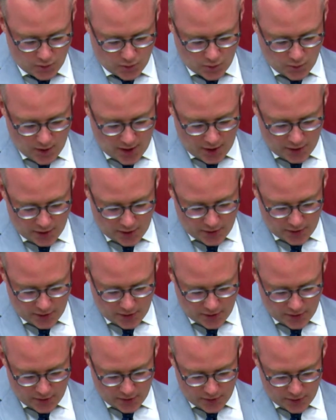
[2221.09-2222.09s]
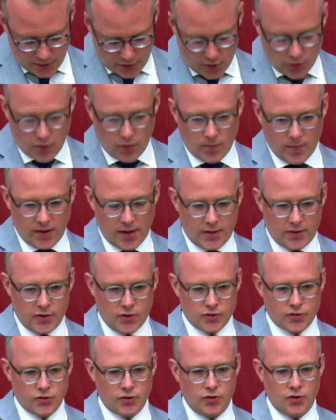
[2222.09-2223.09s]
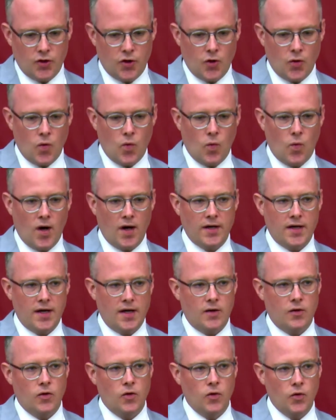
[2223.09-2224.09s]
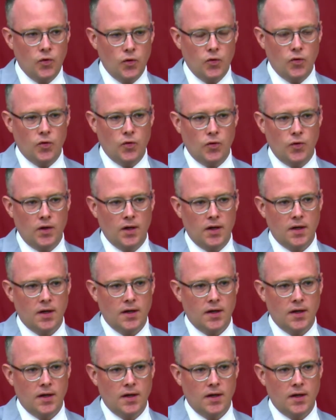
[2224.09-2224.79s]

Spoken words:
while the millennials know what and who